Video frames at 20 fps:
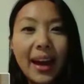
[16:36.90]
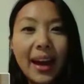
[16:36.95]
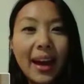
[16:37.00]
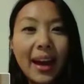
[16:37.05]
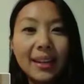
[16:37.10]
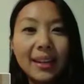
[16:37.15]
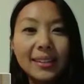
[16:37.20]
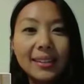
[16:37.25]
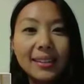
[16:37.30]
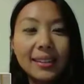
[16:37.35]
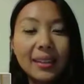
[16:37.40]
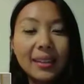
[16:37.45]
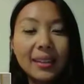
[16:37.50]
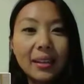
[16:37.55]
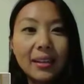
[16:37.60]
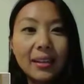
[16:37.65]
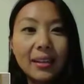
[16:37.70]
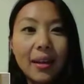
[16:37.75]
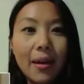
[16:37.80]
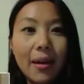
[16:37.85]

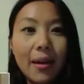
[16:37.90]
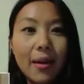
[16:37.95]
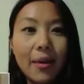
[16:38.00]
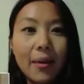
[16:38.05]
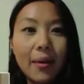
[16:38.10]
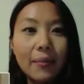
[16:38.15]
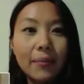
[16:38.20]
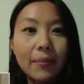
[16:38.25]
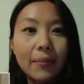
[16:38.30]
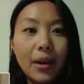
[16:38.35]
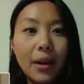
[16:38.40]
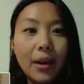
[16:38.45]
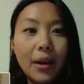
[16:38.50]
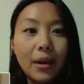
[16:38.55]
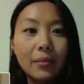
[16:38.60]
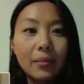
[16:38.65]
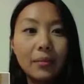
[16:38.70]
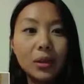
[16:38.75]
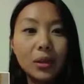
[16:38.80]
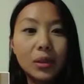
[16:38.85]
asking them
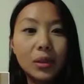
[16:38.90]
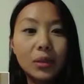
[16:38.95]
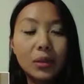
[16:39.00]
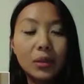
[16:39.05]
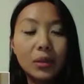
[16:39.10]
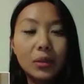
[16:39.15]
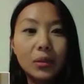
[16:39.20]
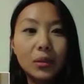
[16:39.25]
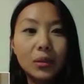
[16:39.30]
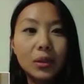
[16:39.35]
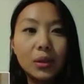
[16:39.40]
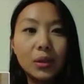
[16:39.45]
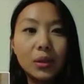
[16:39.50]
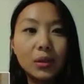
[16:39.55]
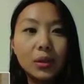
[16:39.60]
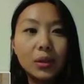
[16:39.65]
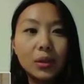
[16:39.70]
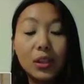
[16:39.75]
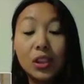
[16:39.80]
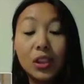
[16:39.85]
to
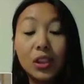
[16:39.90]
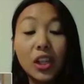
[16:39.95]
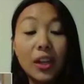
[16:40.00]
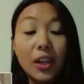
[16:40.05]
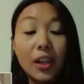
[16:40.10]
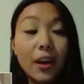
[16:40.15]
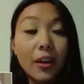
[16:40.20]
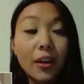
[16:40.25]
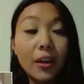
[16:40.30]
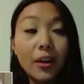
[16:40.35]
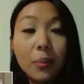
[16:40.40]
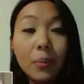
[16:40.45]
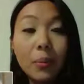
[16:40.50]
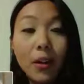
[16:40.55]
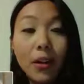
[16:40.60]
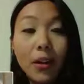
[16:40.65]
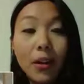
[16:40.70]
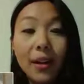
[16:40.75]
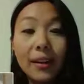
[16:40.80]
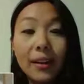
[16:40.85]
just check out your
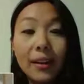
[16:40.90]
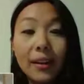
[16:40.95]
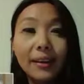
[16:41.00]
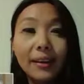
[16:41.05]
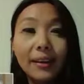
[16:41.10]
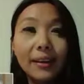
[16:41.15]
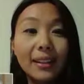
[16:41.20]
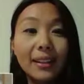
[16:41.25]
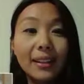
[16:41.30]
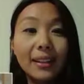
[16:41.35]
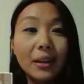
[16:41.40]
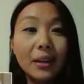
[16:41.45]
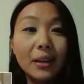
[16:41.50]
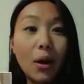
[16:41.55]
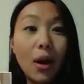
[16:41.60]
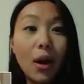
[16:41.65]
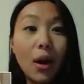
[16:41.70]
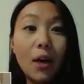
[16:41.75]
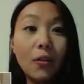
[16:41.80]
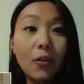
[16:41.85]
book, and
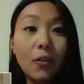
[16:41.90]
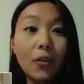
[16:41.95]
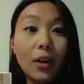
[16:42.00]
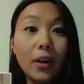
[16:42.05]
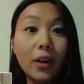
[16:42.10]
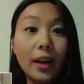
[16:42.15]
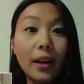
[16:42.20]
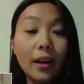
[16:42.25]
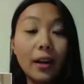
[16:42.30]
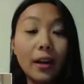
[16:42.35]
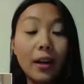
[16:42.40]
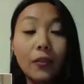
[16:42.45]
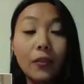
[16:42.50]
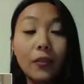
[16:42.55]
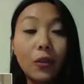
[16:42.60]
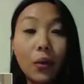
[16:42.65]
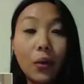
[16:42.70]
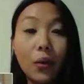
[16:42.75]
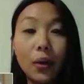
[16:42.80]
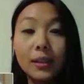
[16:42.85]
offering,
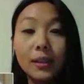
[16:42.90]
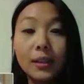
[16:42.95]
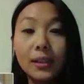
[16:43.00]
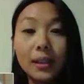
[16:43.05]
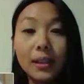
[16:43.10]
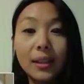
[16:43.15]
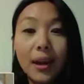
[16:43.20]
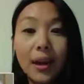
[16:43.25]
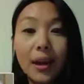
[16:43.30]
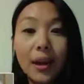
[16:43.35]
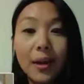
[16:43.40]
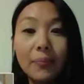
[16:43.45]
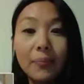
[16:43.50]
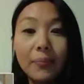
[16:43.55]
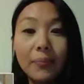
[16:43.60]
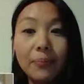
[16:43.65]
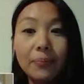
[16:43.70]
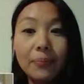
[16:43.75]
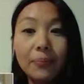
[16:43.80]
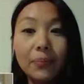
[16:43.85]
of course,
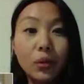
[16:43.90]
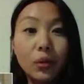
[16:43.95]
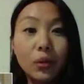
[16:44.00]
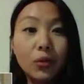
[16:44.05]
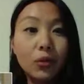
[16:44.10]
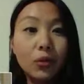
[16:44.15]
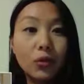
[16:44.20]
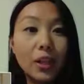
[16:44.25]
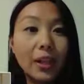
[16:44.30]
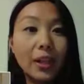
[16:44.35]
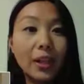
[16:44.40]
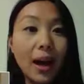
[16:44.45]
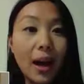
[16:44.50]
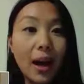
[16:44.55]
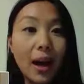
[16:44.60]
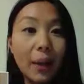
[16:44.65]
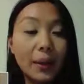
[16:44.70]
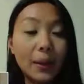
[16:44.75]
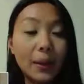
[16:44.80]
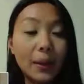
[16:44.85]
free
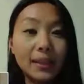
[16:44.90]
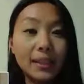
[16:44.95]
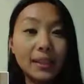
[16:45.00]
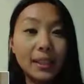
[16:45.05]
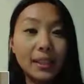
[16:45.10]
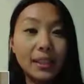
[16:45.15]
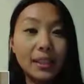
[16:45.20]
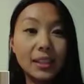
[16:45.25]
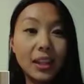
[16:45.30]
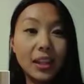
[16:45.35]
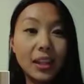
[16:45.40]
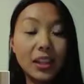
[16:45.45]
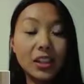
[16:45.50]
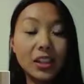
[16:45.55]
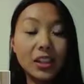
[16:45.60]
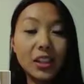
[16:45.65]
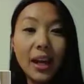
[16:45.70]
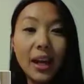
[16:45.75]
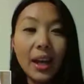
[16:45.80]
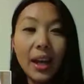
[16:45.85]
copies and
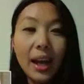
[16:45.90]
such.